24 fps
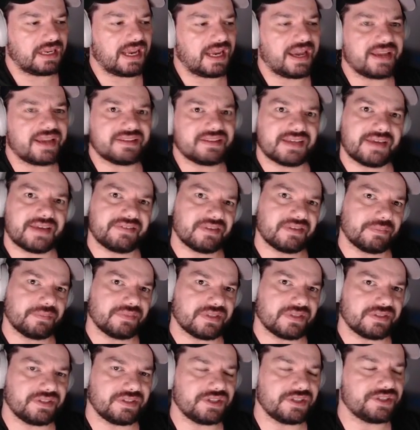clients has some
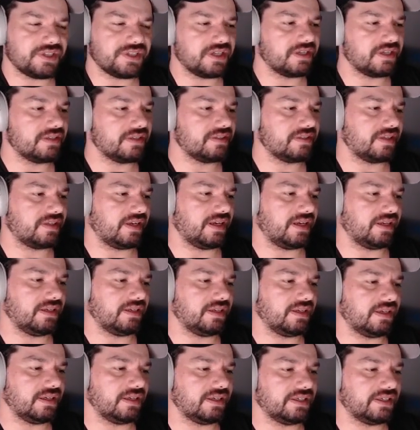decisions and
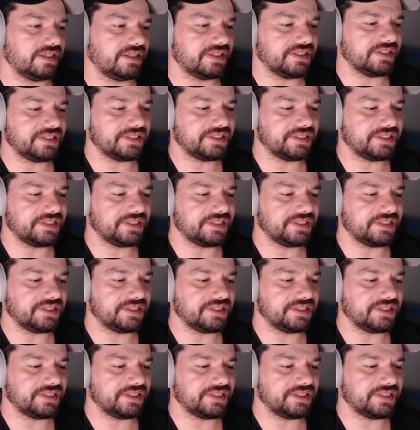uh,